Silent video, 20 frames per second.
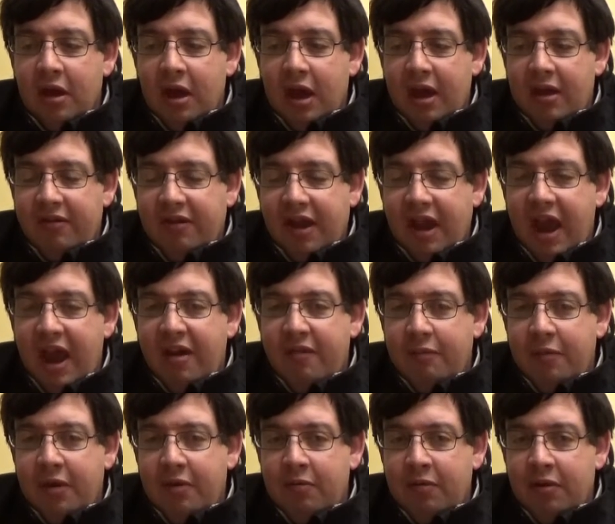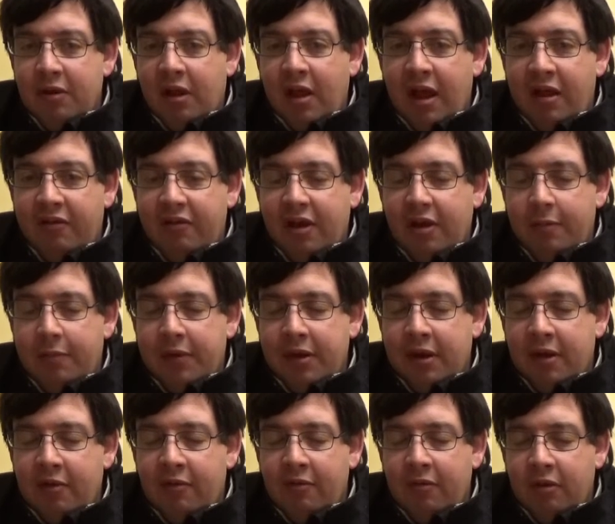as they have been with the last couple of
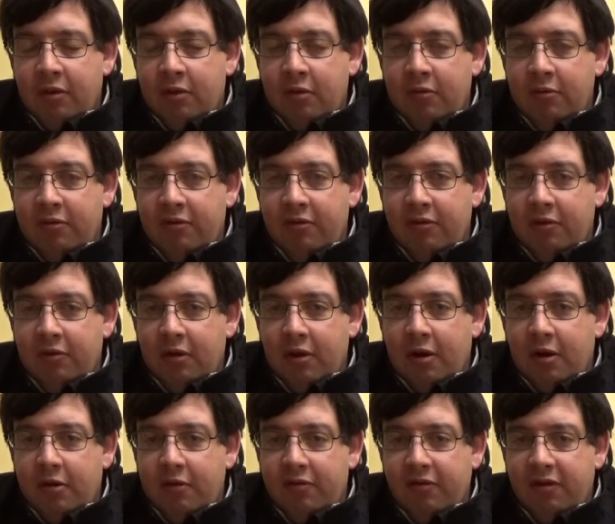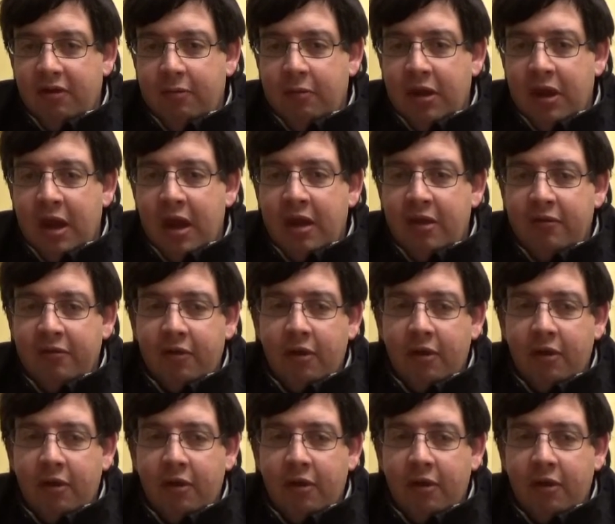years with the new CBA.